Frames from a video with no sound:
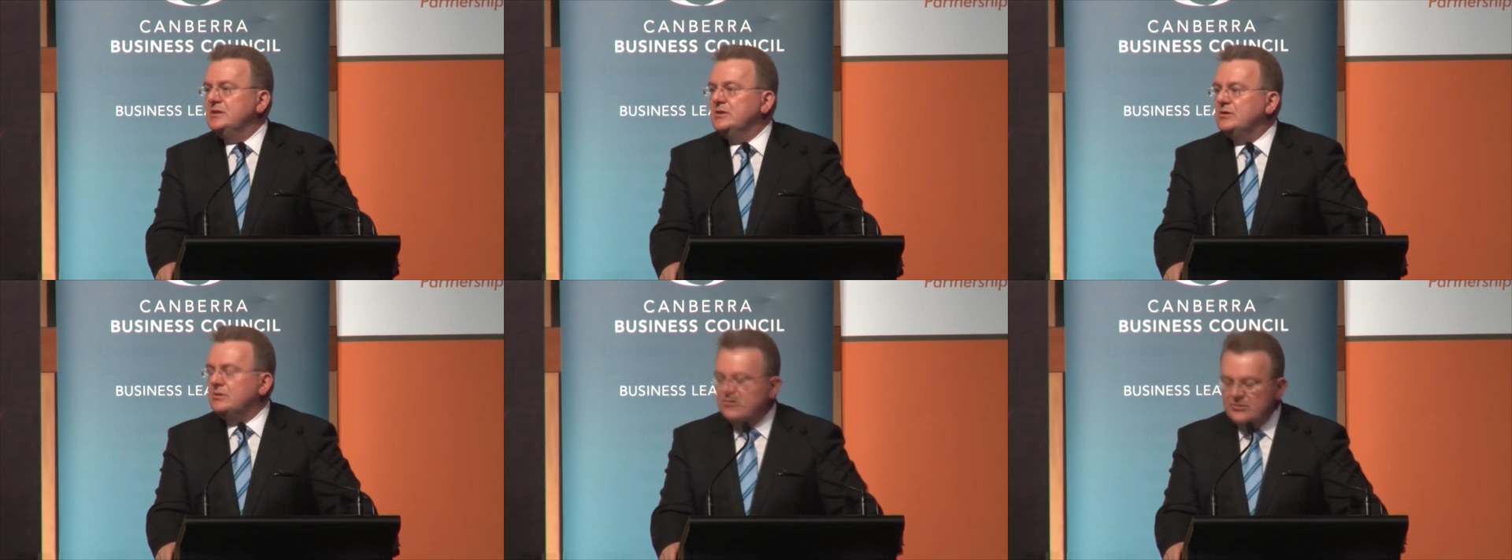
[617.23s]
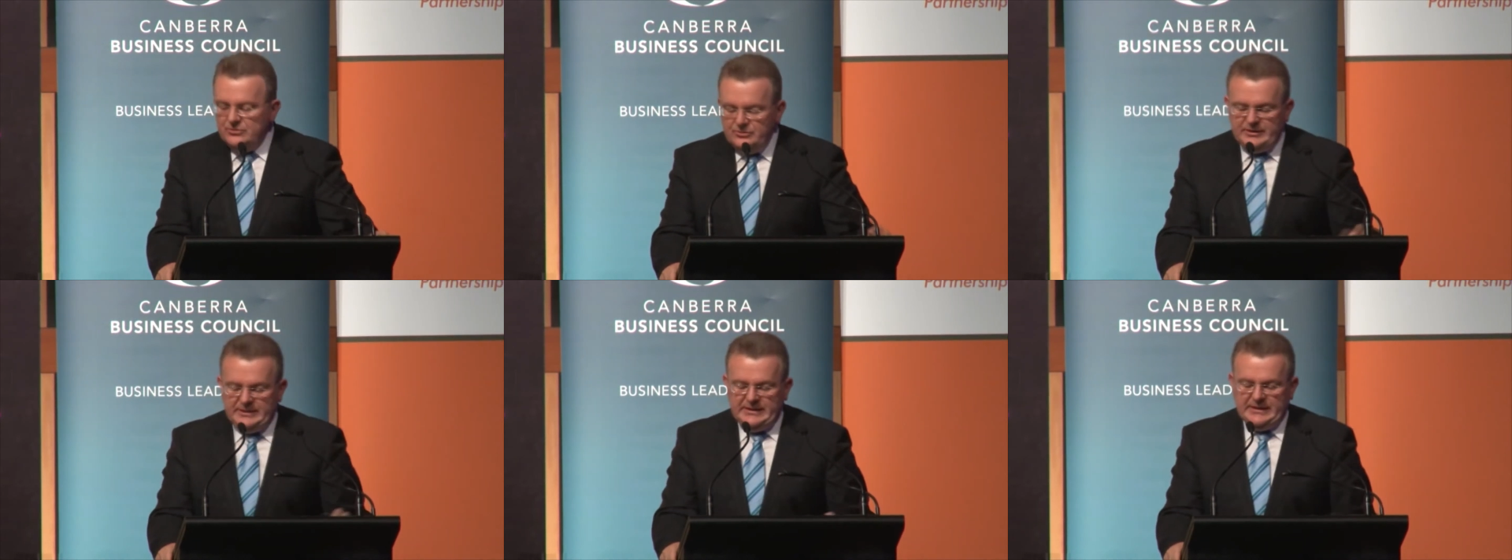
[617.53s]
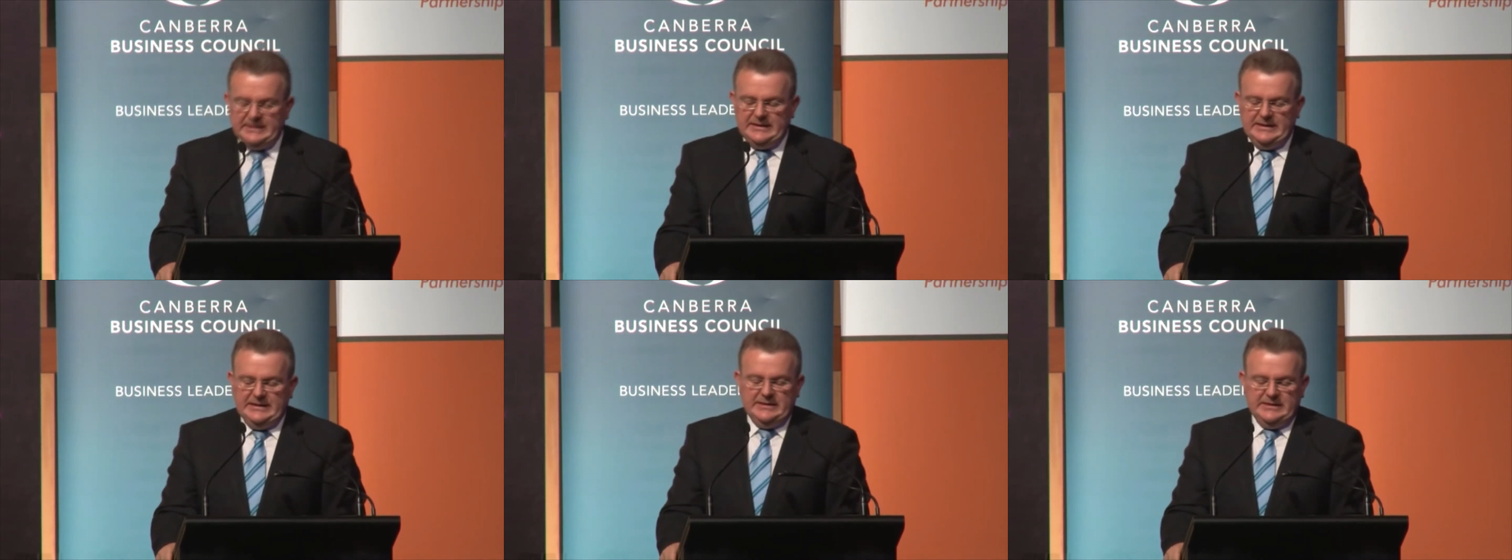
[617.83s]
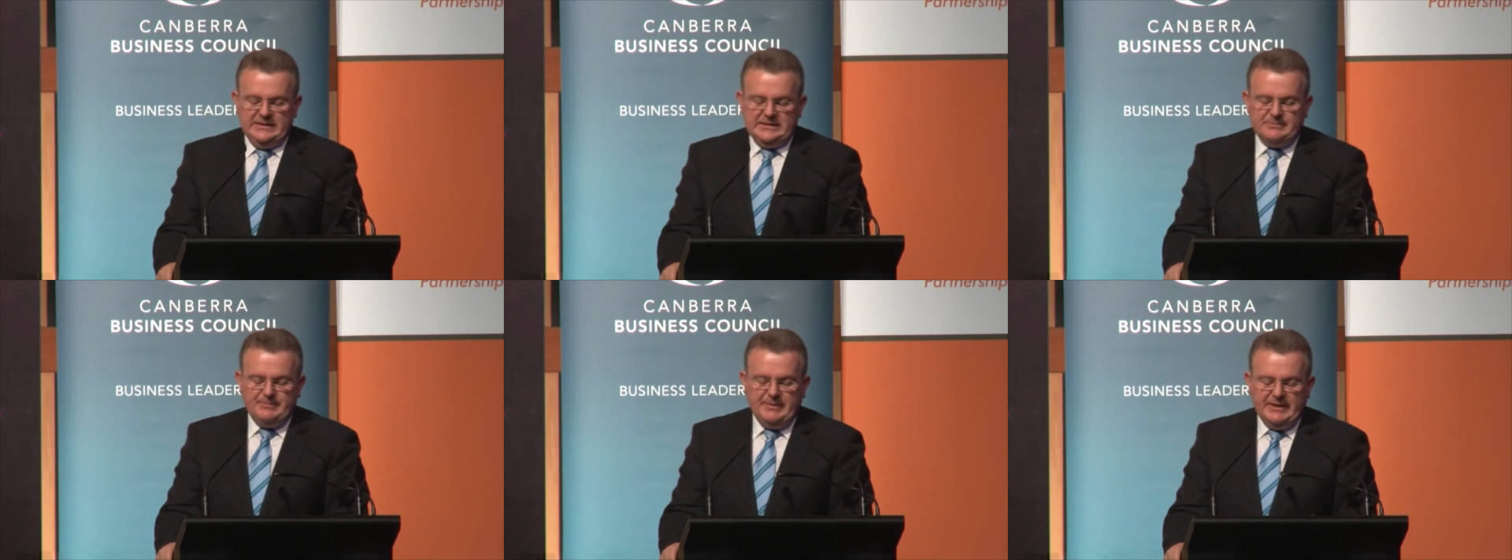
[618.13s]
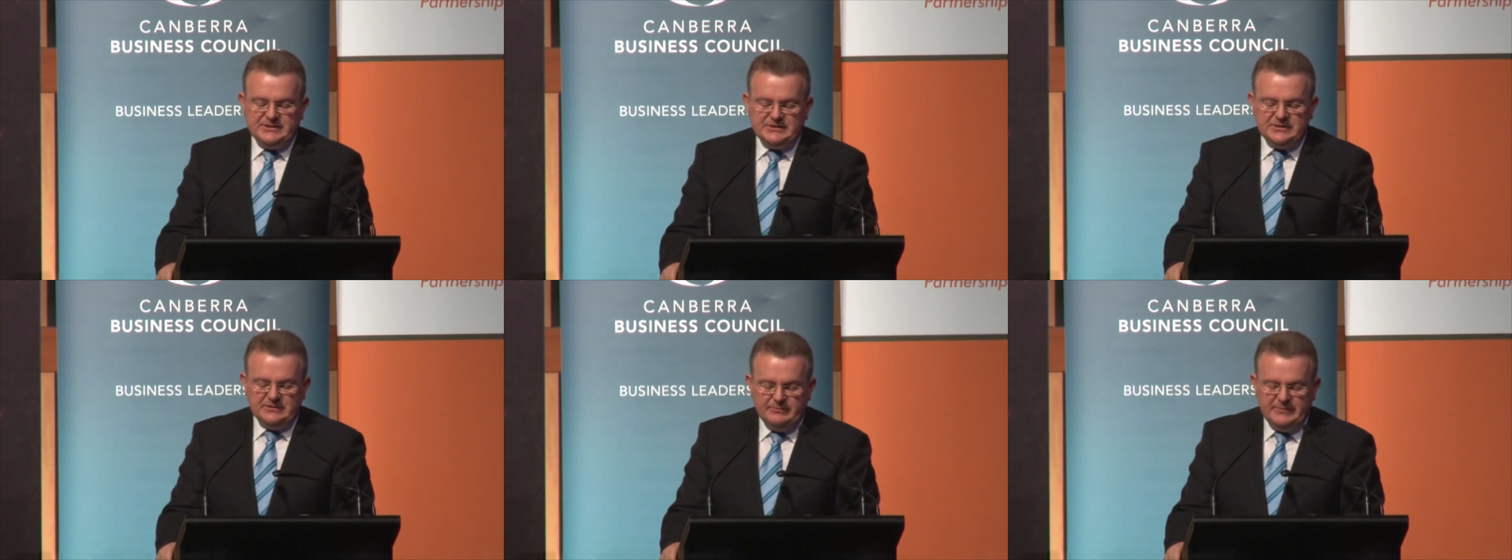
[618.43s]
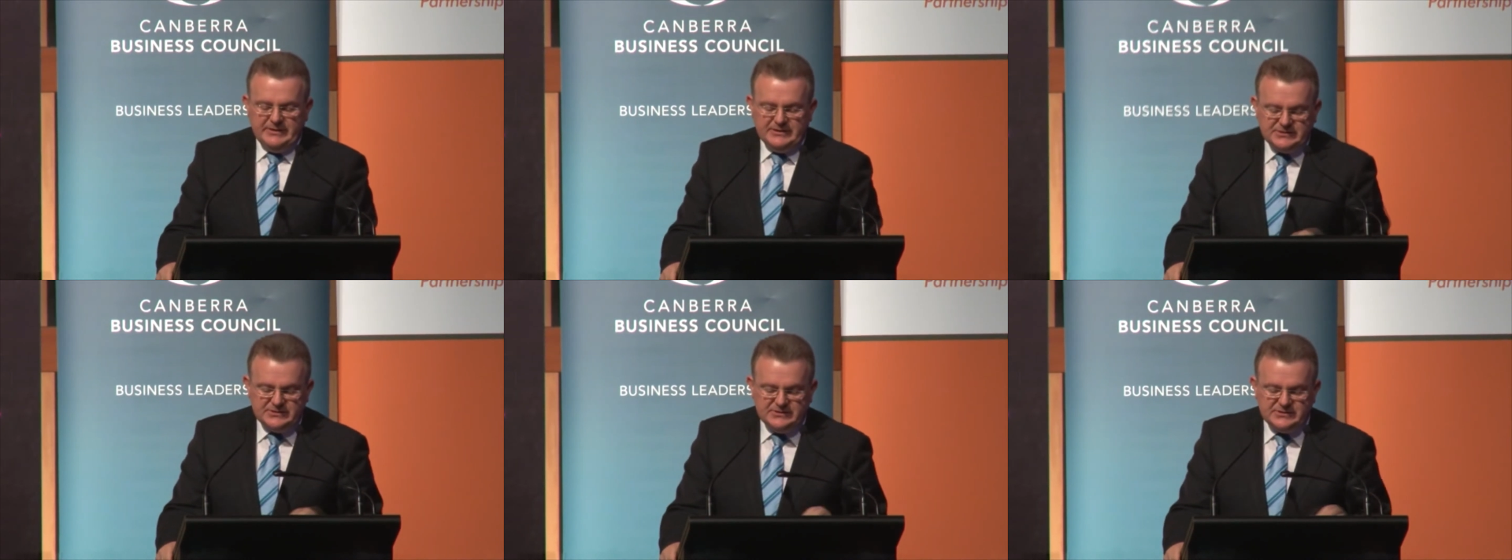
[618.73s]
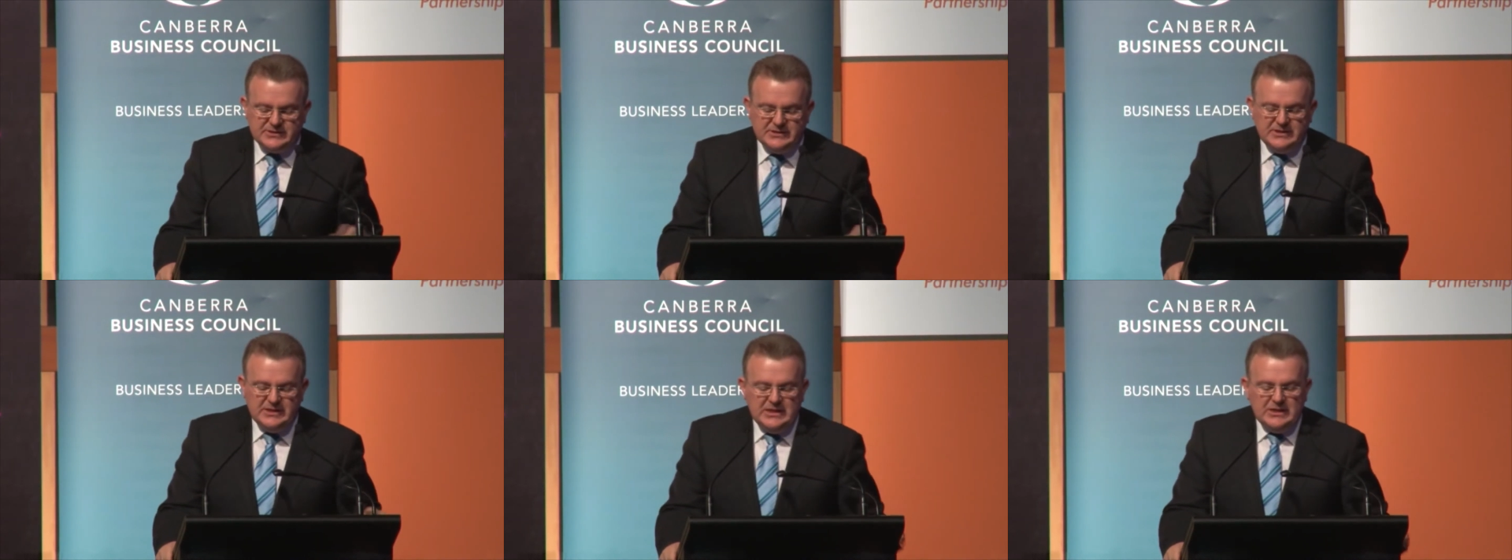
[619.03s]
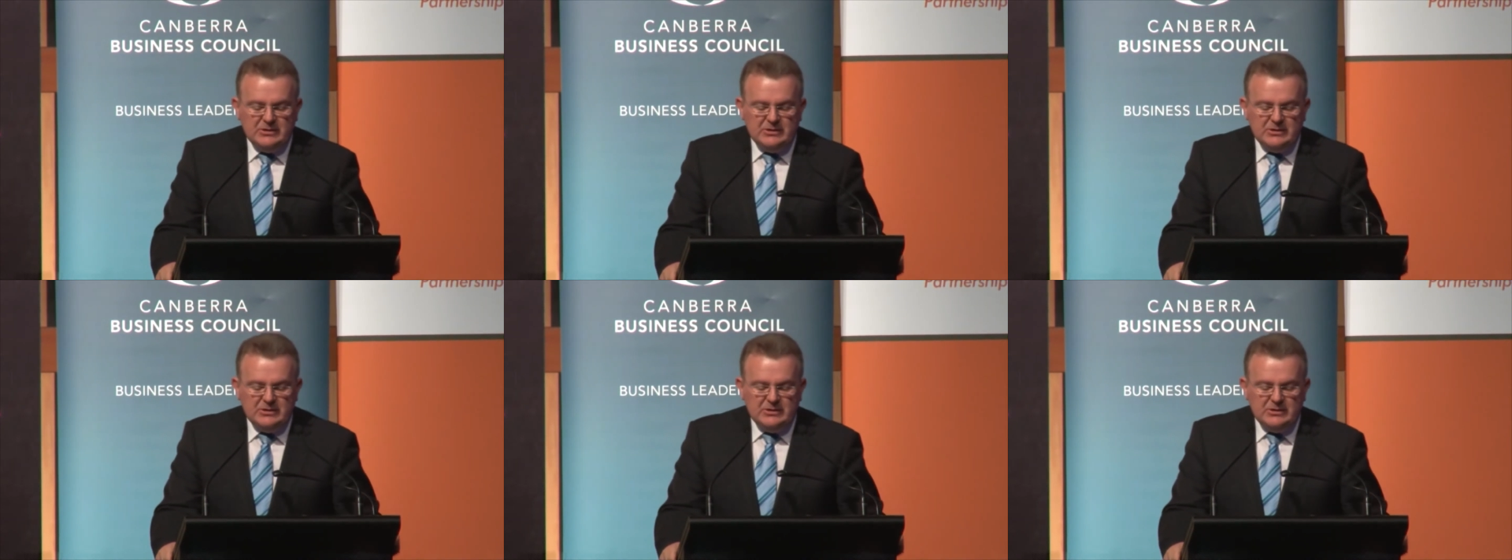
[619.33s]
including in these budget measures,